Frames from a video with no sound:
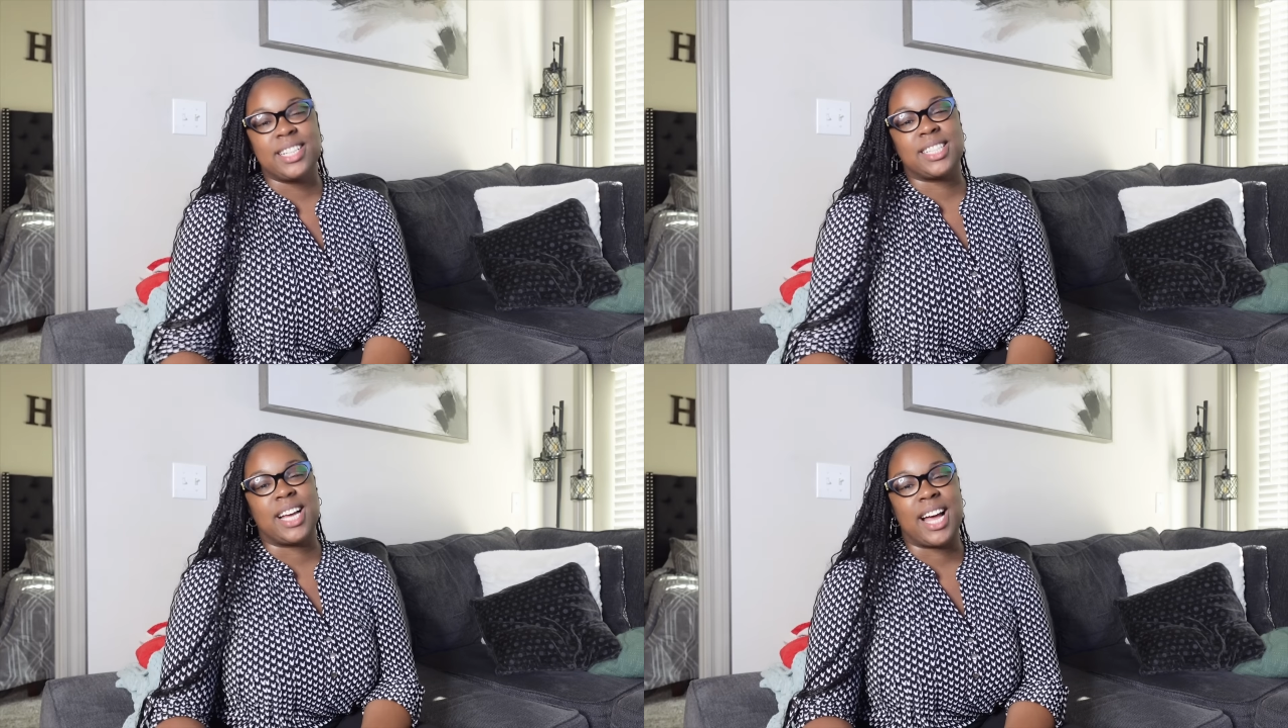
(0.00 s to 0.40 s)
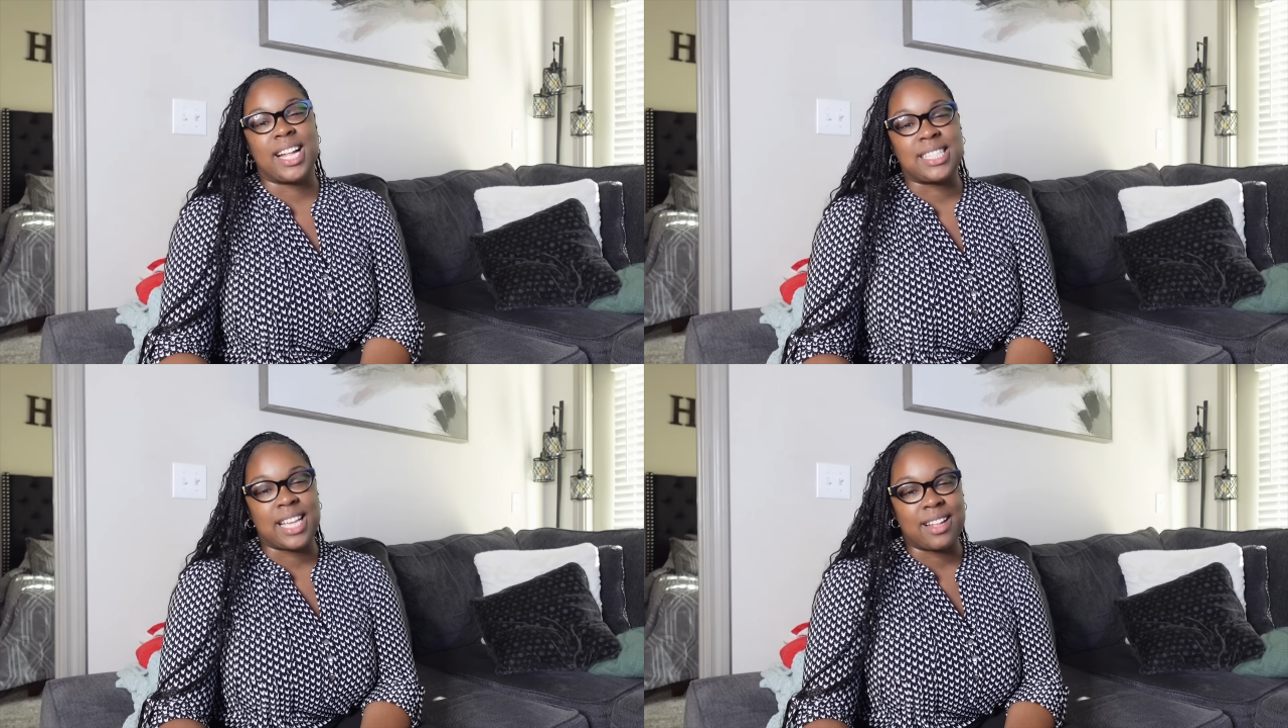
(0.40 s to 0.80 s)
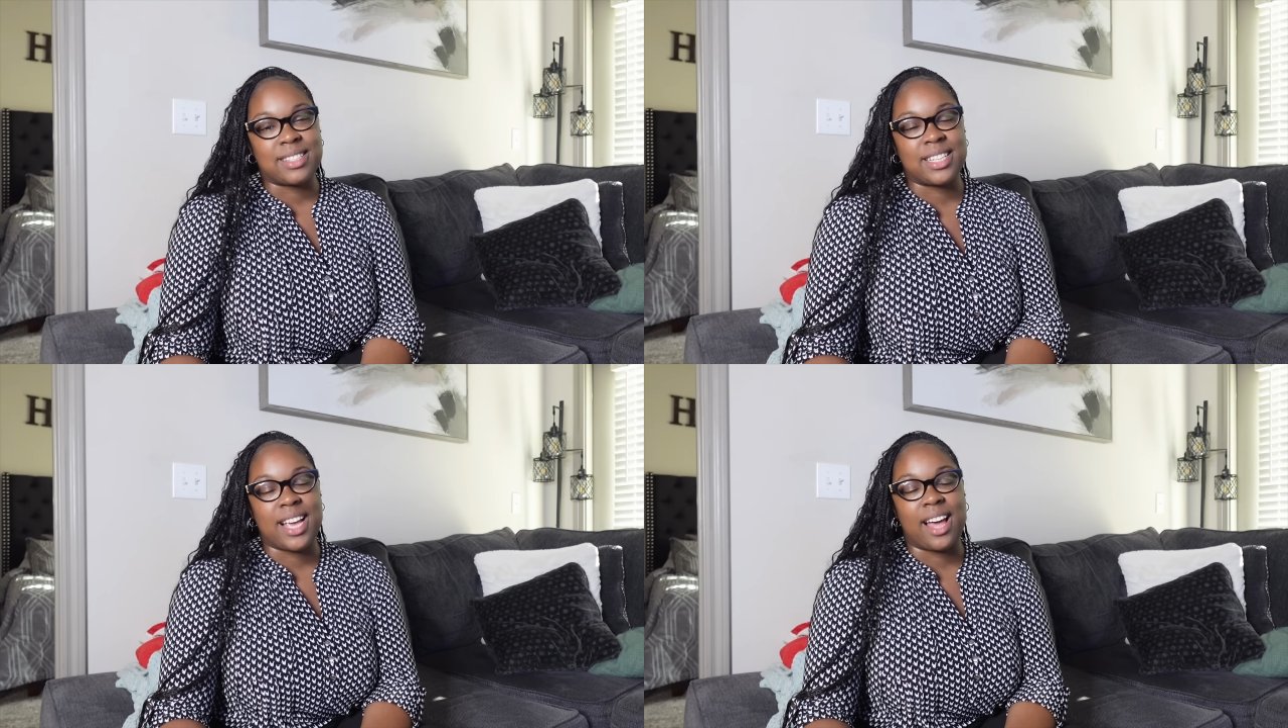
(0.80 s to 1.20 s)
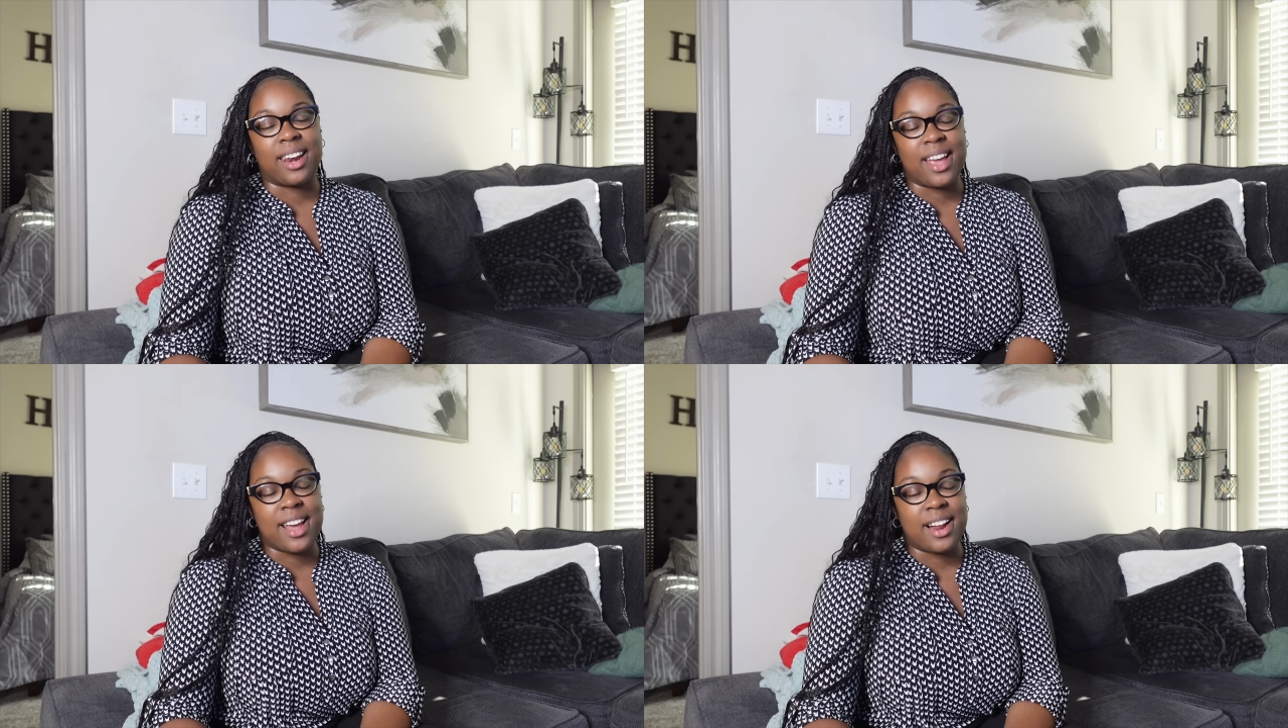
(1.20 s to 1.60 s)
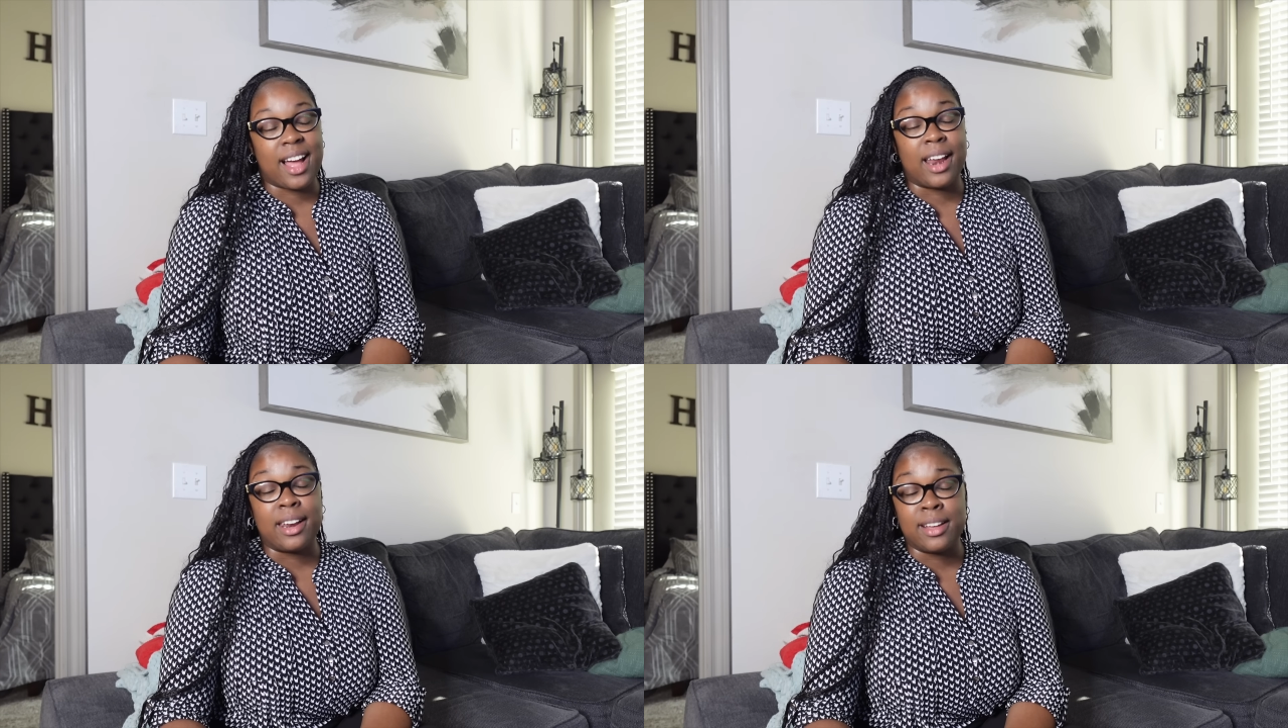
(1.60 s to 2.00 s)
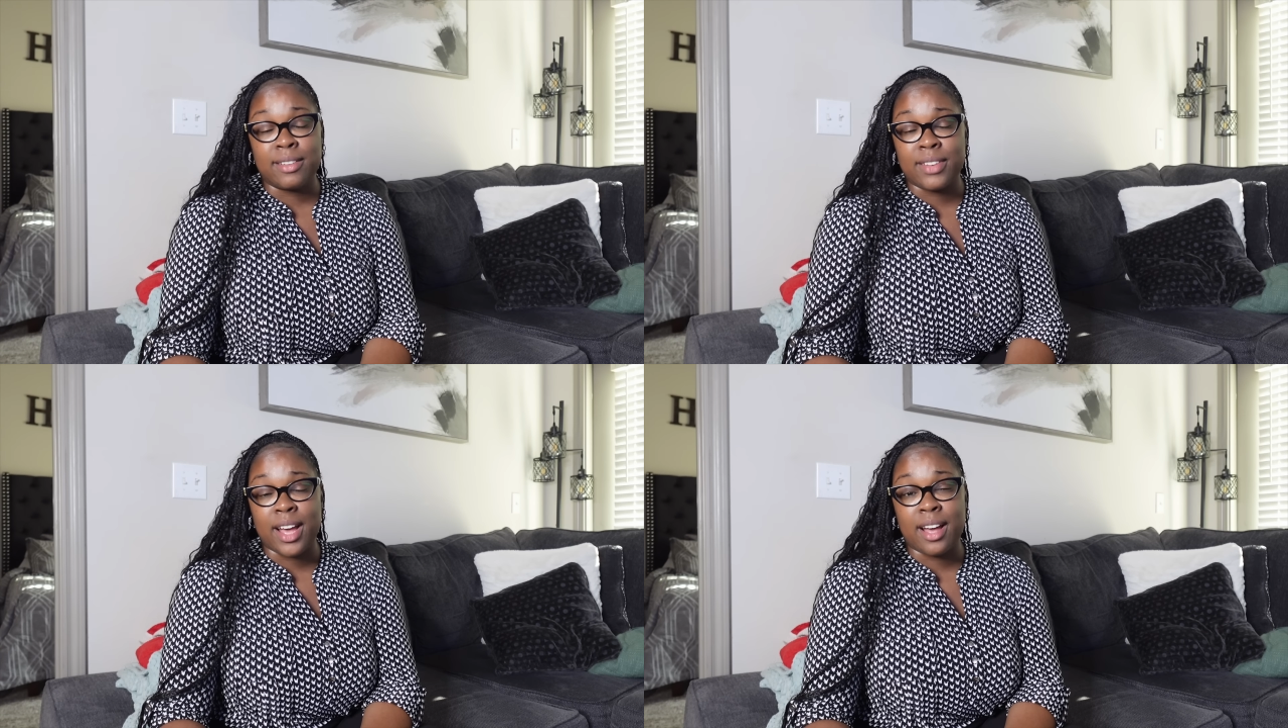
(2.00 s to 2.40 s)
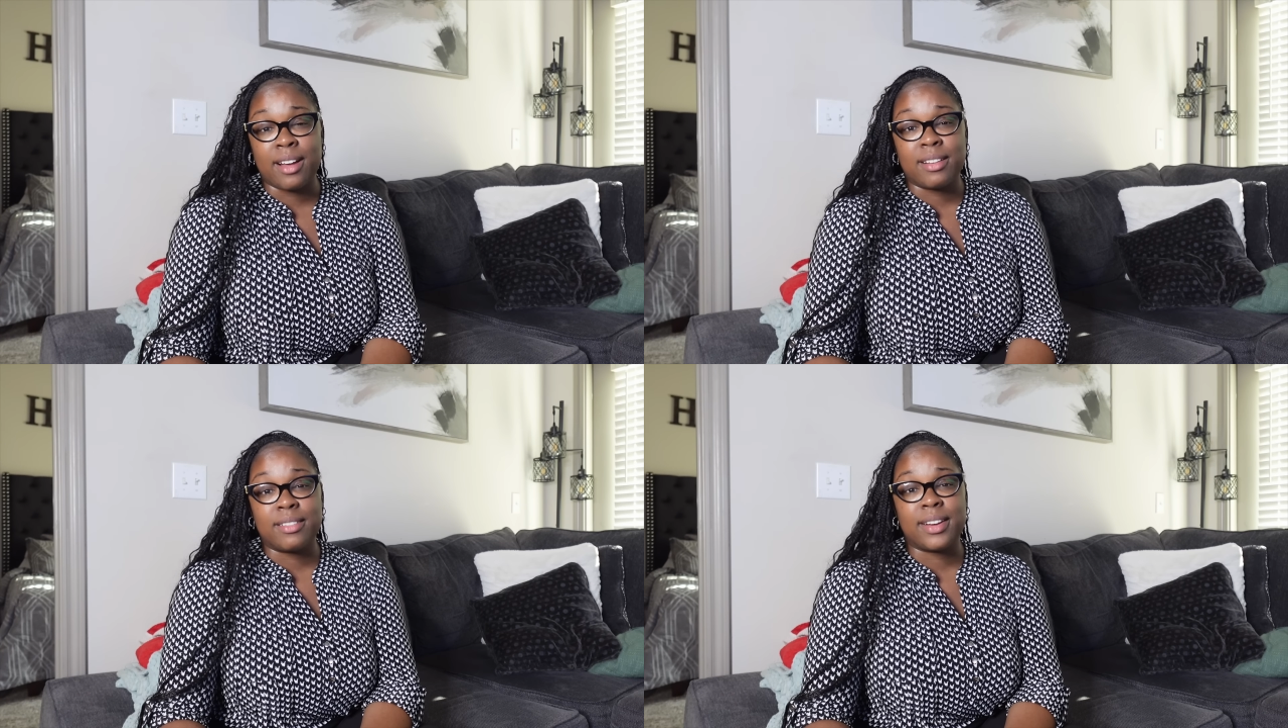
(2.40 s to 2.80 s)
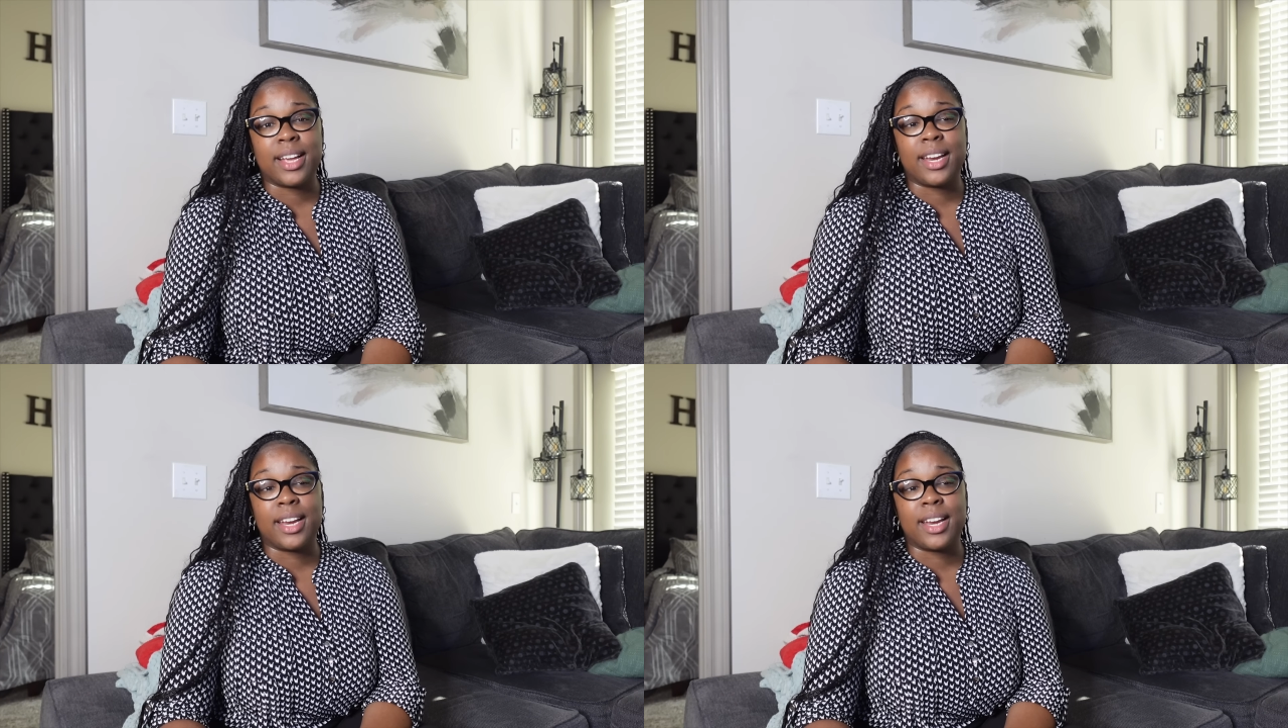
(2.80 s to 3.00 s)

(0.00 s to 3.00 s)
So I'll talk to y'all later. I love y'all,